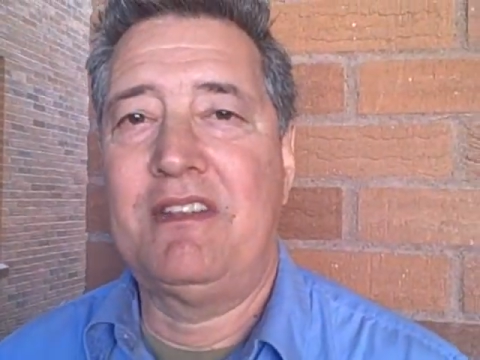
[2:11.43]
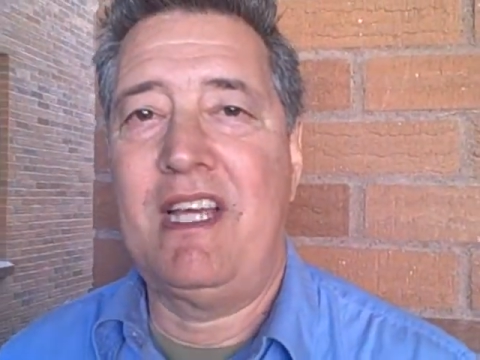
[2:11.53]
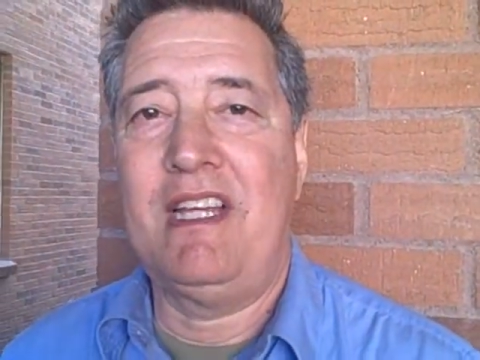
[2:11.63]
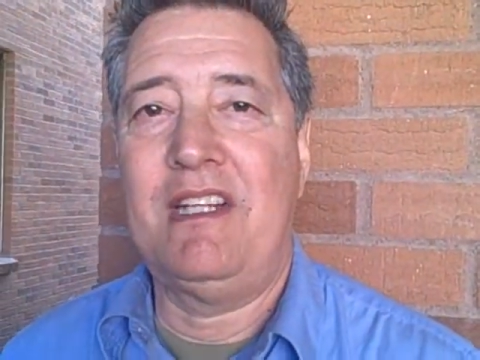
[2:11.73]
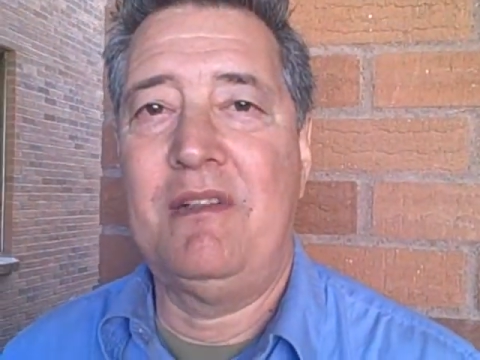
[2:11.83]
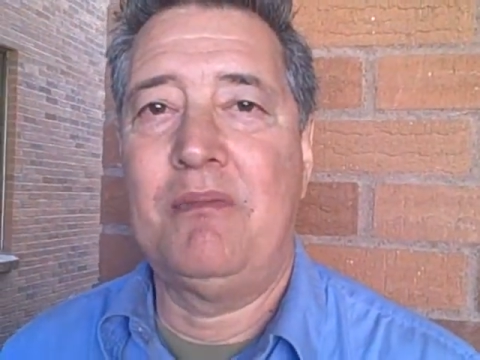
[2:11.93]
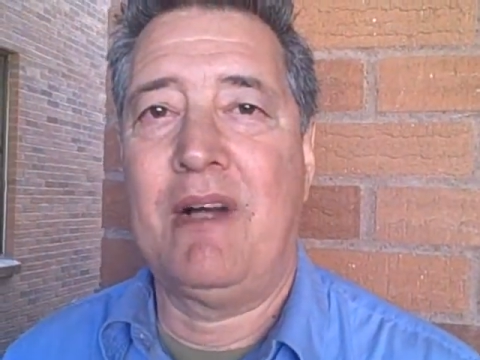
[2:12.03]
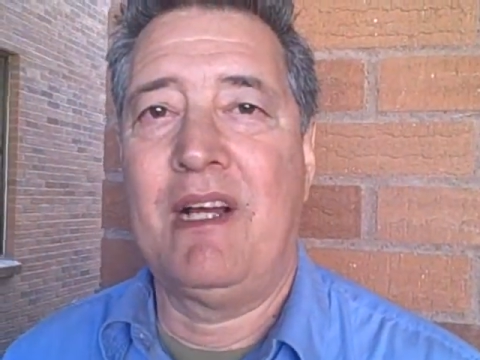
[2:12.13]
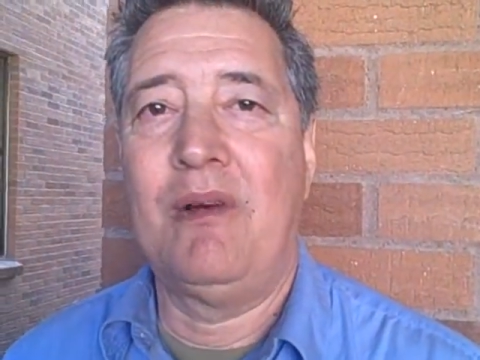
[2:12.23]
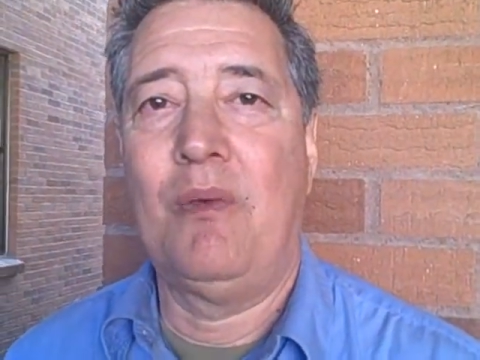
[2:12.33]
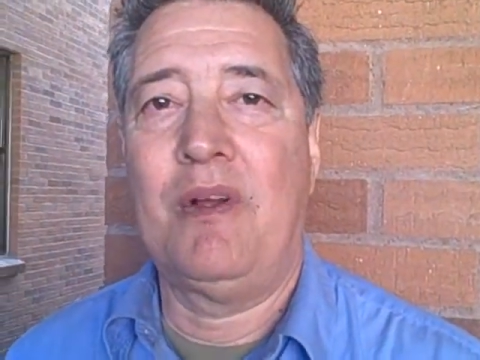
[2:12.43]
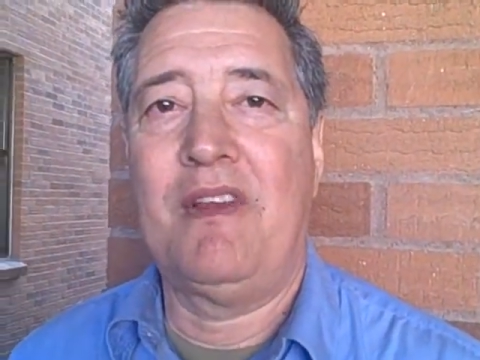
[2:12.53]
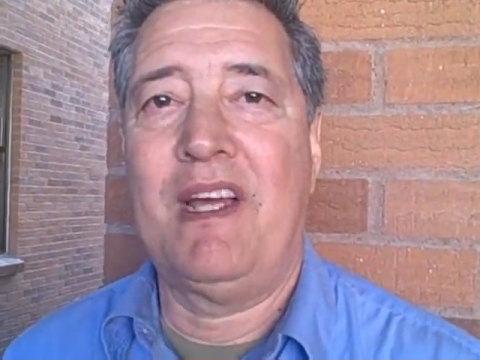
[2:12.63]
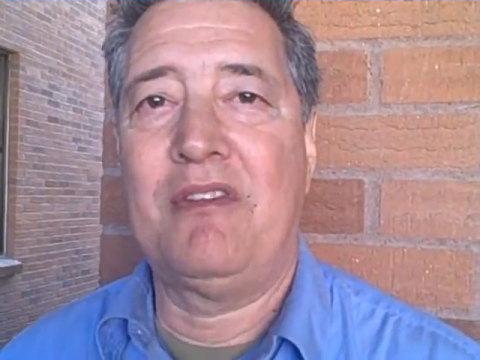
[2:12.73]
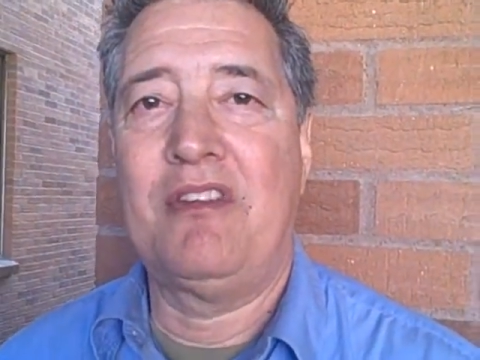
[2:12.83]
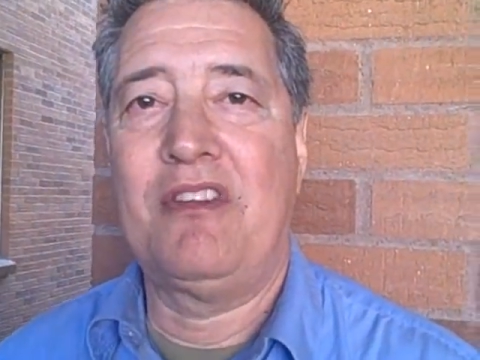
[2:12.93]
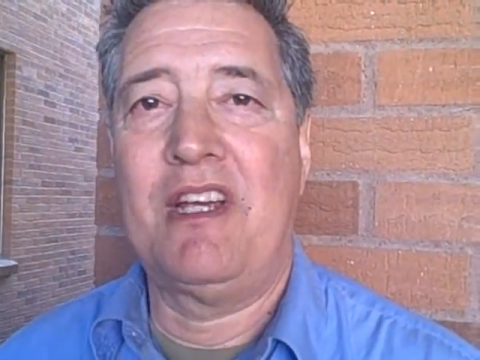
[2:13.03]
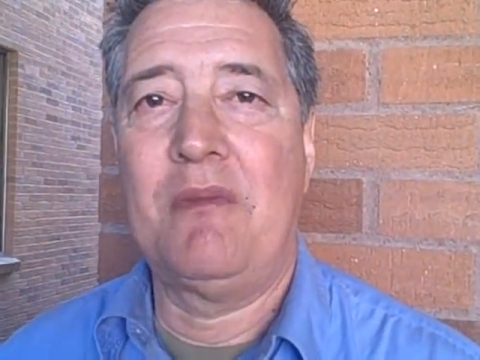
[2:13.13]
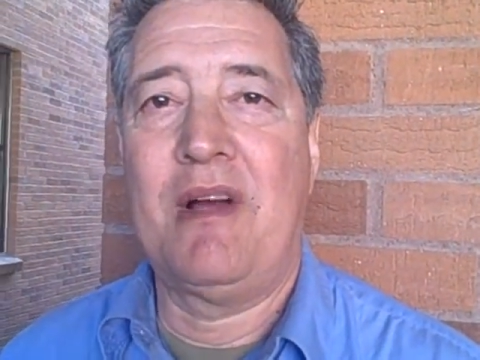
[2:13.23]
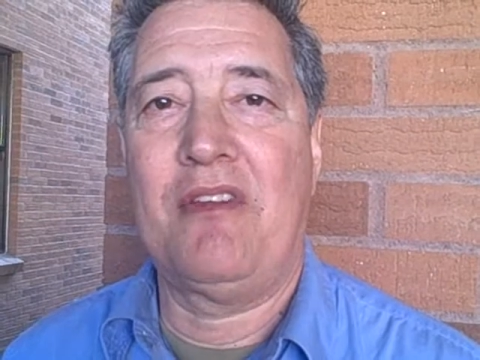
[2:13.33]
taken by what they have to
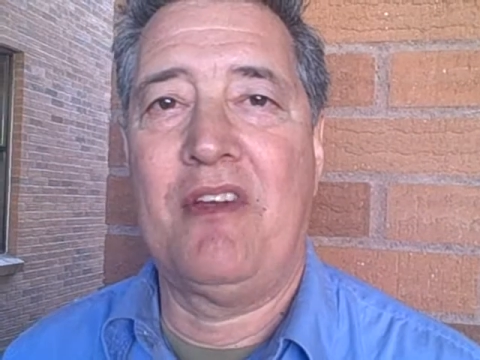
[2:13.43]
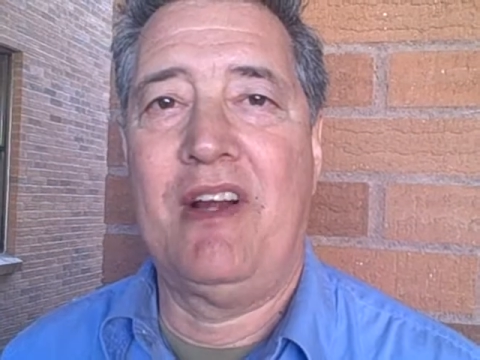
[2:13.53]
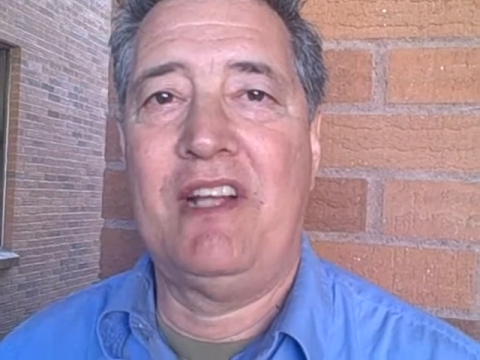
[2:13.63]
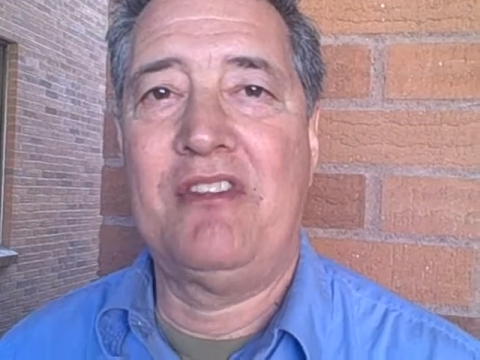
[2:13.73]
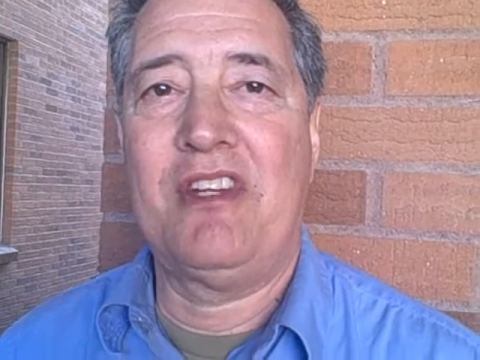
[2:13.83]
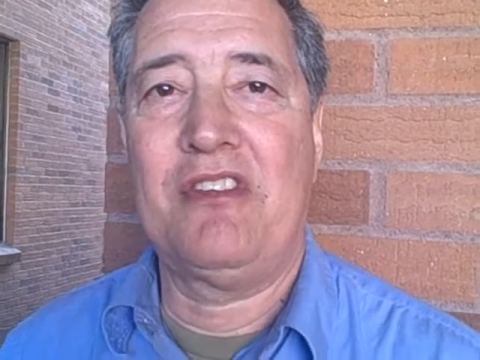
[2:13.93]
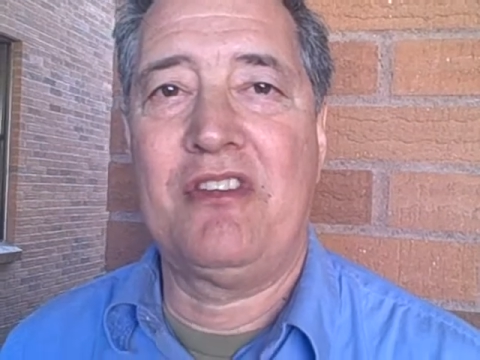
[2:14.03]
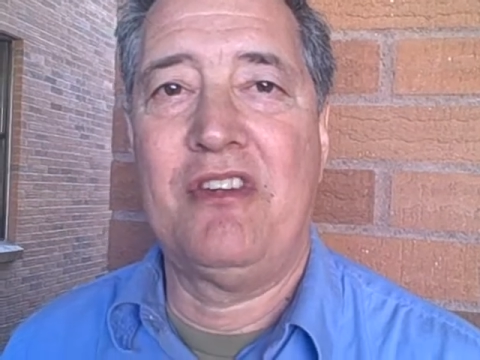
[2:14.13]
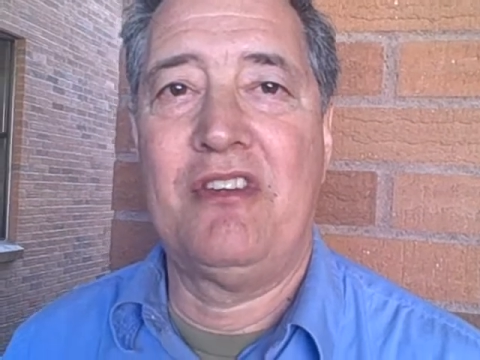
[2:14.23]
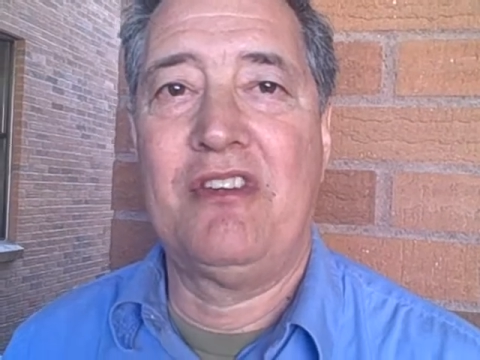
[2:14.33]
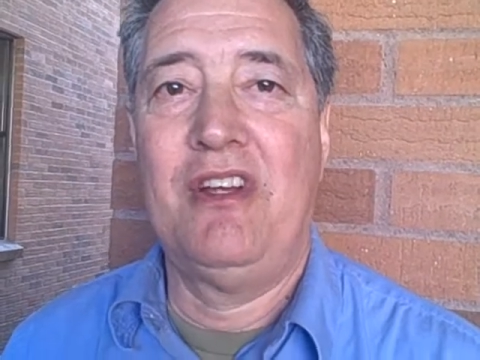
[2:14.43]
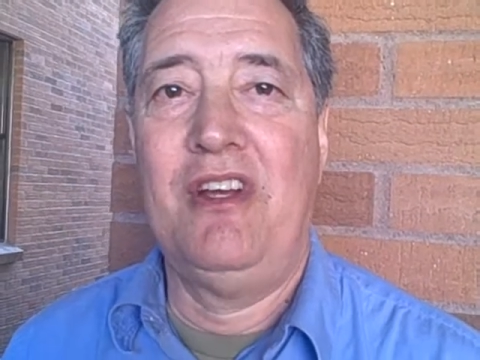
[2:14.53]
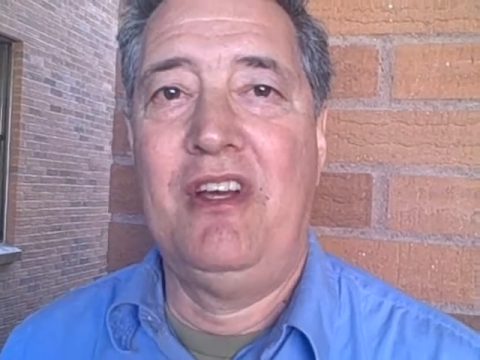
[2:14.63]
say about their ancestors,